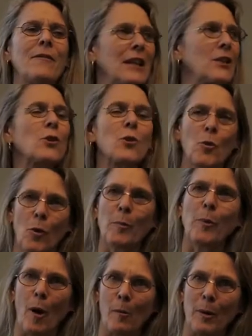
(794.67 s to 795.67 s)
fix
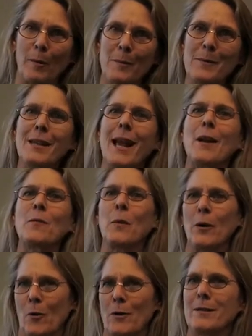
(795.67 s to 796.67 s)
your problems, and
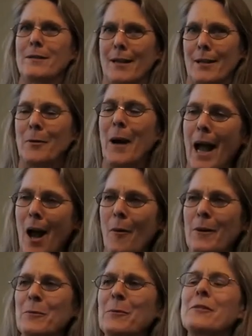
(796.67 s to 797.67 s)
we're going to tell you
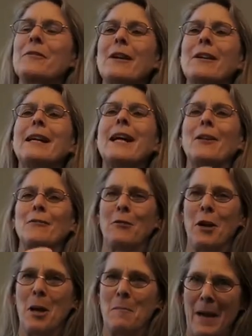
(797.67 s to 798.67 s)
how. It was a very kind of
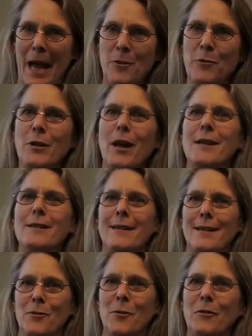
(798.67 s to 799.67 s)

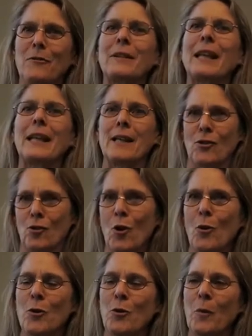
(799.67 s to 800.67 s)
patronizing sort of let us
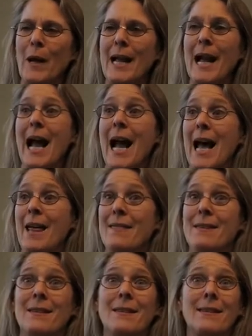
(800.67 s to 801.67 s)
show you the way.
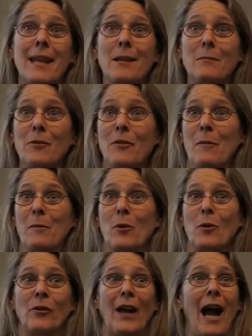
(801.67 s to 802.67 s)
The Sustainable Development
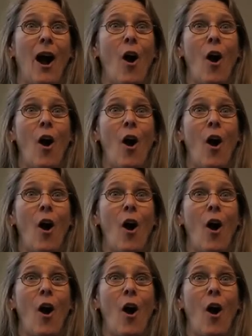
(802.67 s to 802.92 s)
Goals